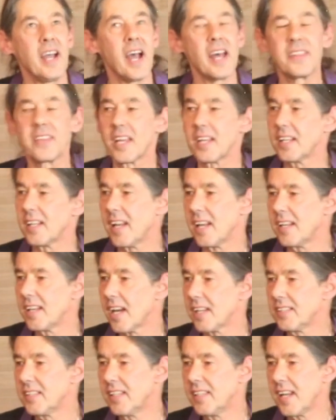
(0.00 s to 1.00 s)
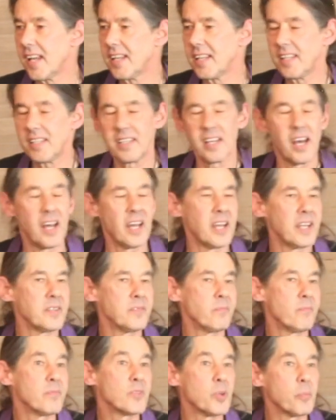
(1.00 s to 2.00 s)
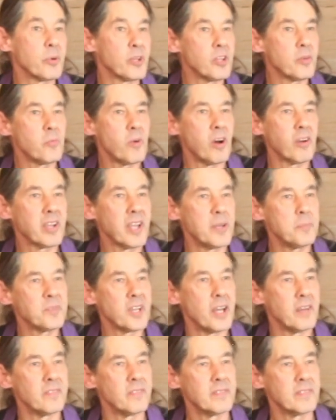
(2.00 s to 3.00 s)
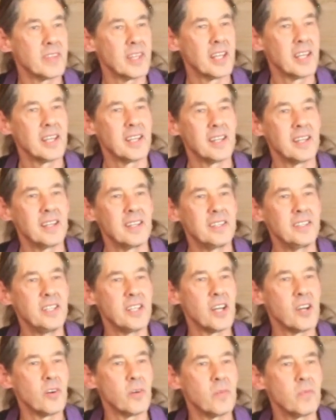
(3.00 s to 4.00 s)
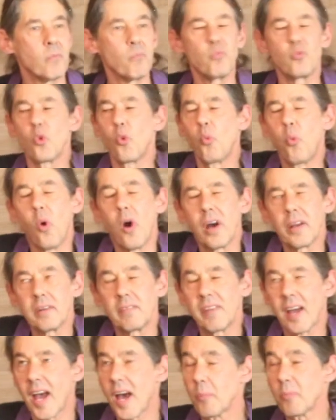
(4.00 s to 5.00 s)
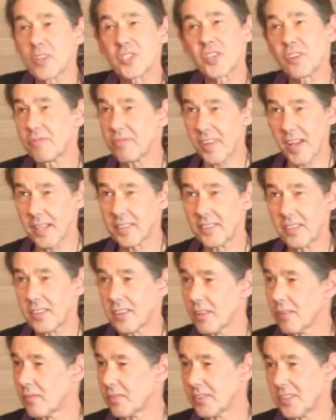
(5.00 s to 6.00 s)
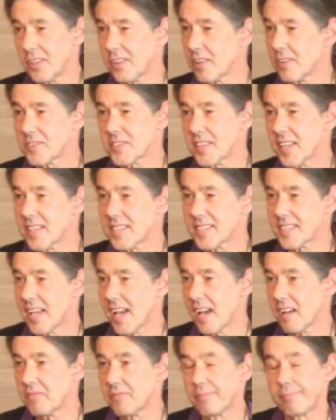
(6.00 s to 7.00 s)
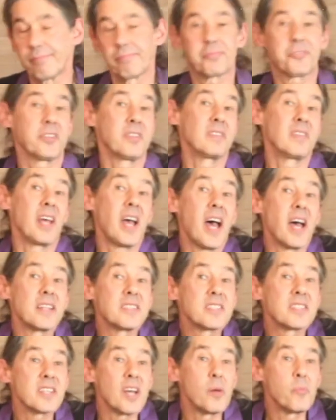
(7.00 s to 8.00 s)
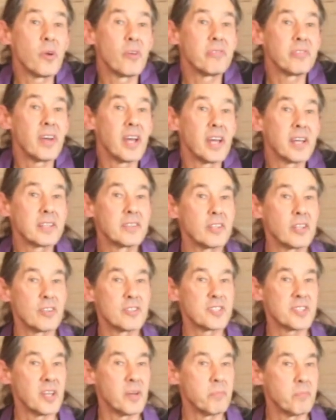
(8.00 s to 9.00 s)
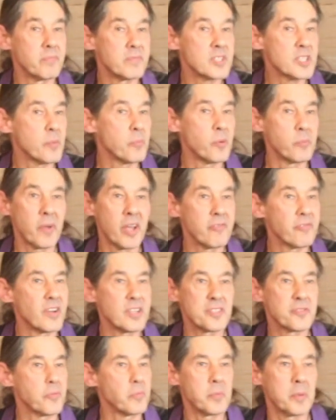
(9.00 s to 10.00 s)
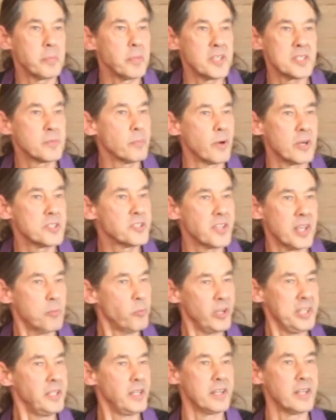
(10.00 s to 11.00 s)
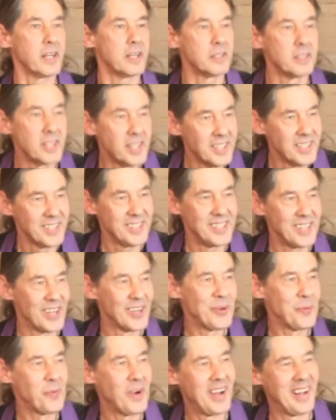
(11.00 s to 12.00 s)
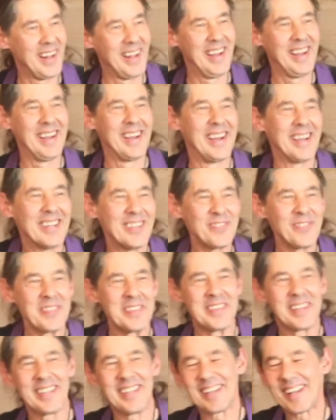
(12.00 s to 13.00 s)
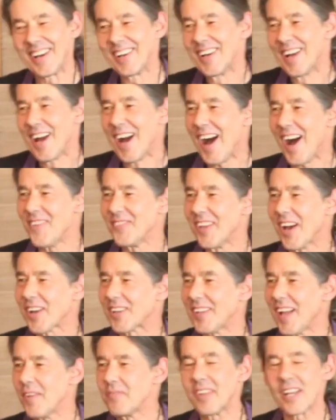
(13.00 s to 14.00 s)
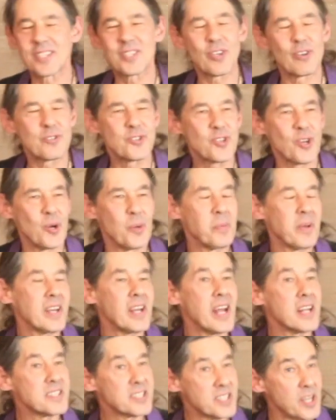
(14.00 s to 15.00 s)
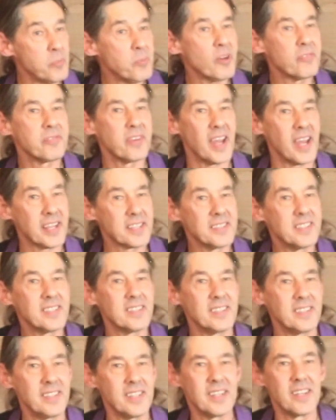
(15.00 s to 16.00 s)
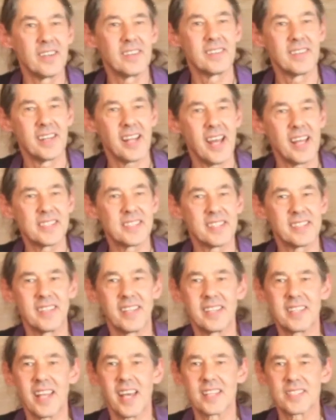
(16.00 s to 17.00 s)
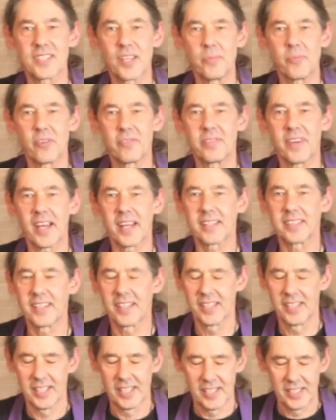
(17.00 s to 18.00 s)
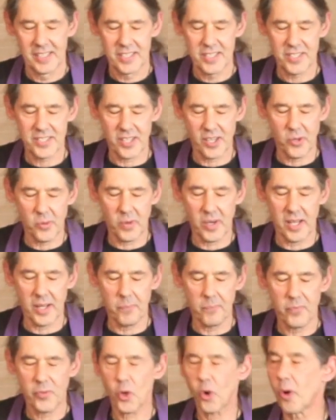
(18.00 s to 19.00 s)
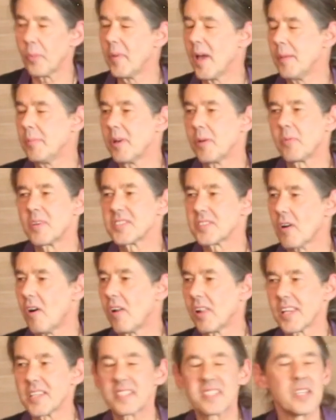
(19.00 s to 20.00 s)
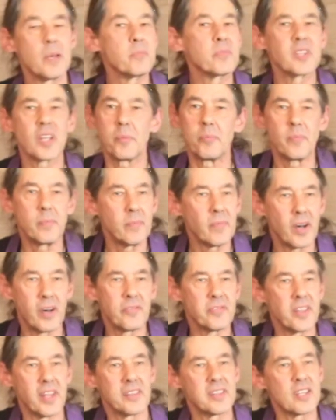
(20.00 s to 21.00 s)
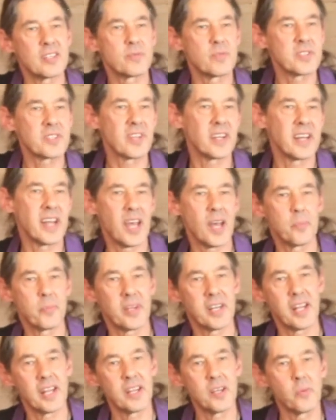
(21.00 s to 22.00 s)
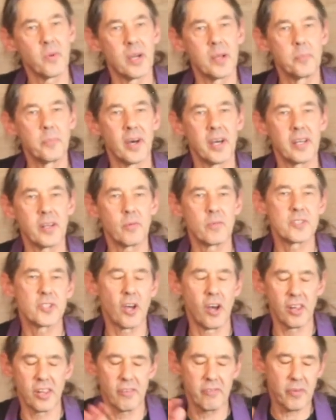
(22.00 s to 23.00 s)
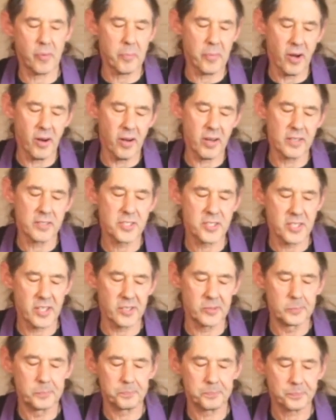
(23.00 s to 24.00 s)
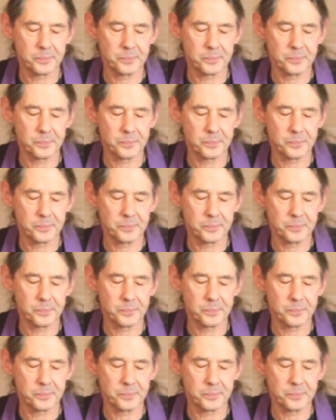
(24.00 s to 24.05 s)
And then in 1989, the Berlin Wall came down. You know, how much effect did those things have? Had some effect. There are some of my friends from the Peace March say, we did it. You know, well, you know, I'm not so sure, but it had some effect, you know, it had some effect. So, or maybe it was all a symptom of that this was gonna happen anyway, but it was all of a part, so.